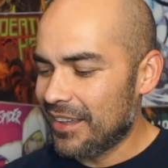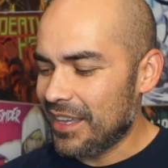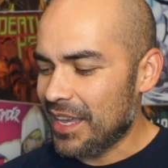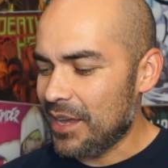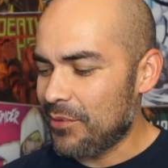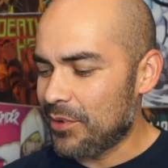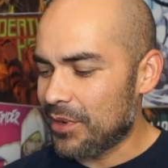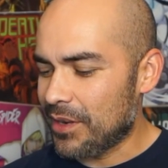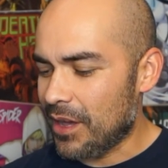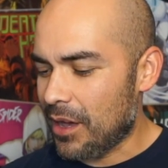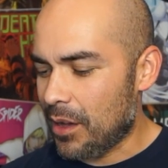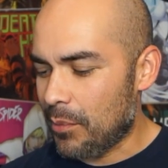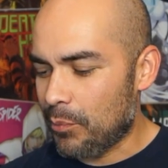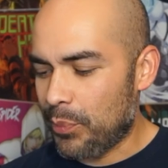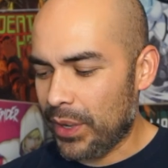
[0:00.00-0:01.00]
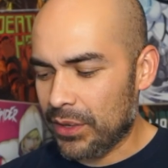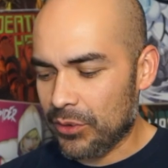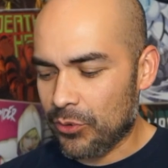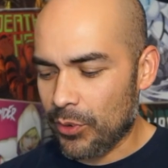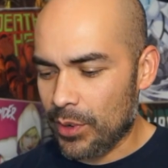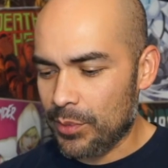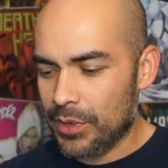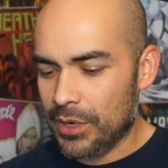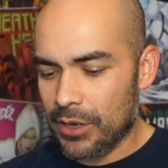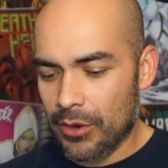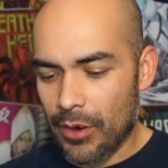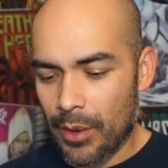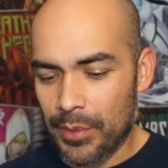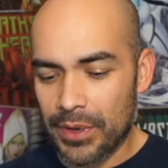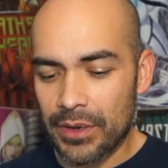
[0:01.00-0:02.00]
even Ben Grimm in
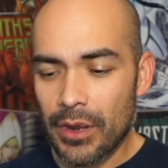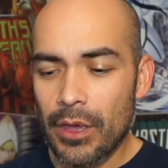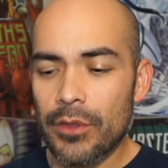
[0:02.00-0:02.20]
here. I mean,